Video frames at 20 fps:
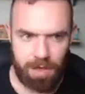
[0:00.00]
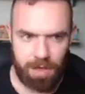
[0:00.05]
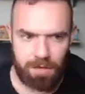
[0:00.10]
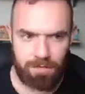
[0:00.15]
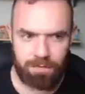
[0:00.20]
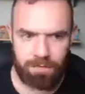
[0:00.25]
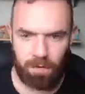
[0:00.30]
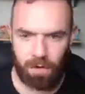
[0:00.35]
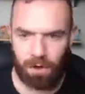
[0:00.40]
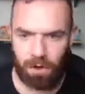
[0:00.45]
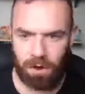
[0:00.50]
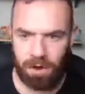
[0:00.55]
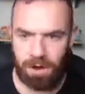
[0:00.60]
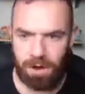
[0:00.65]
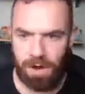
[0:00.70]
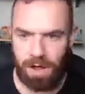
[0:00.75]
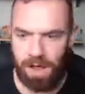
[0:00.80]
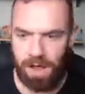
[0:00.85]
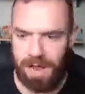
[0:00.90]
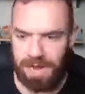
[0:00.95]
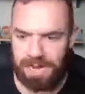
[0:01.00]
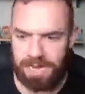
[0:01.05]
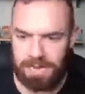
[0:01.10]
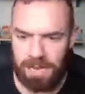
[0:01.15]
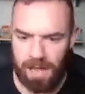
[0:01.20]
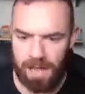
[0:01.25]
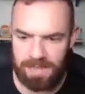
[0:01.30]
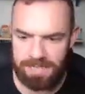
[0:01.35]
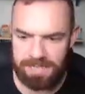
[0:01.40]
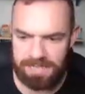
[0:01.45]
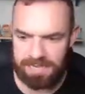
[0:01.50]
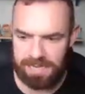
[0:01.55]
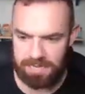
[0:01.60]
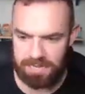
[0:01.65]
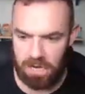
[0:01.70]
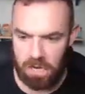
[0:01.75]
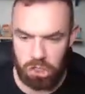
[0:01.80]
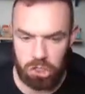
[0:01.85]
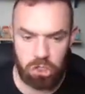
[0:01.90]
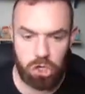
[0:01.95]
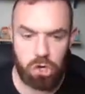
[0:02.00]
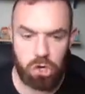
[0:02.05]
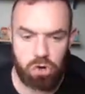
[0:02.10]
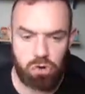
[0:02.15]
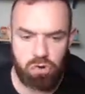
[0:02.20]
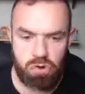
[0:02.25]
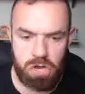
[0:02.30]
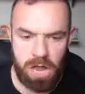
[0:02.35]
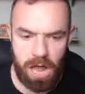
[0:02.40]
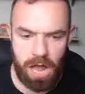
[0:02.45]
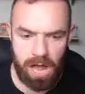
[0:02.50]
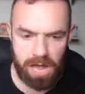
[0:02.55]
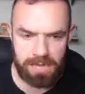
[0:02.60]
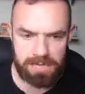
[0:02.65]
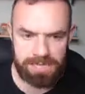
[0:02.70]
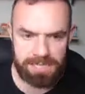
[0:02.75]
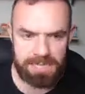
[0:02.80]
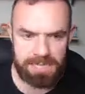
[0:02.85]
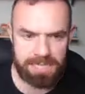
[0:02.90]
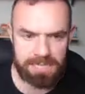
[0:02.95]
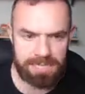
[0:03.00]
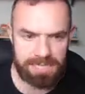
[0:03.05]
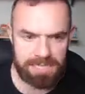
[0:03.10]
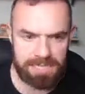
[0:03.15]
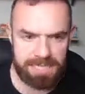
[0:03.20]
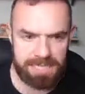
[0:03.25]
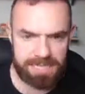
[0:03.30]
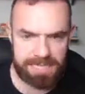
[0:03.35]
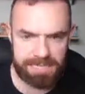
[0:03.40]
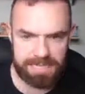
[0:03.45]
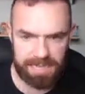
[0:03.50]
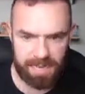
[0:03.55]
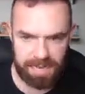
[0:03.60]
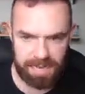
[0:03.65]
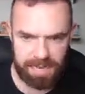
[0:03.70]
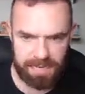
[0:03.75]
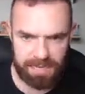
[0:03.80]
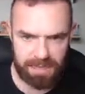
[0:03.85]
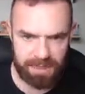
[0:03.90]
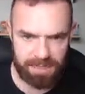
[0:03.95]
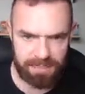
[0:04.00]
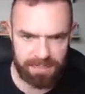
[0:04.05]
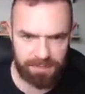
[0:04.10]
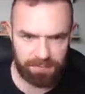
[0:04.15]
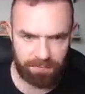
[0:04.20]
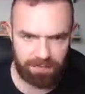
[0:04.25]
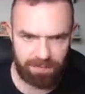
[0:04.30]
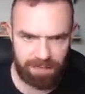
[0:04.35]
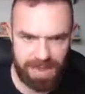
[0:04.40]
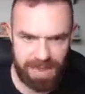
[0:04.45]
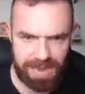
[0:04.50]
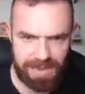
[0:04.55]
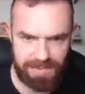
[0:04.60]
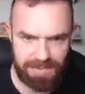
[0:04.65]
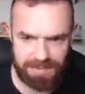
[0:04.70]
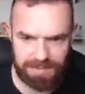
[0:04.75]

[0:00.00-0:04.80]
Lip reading: for I lost it. You lost the scythe, Sven?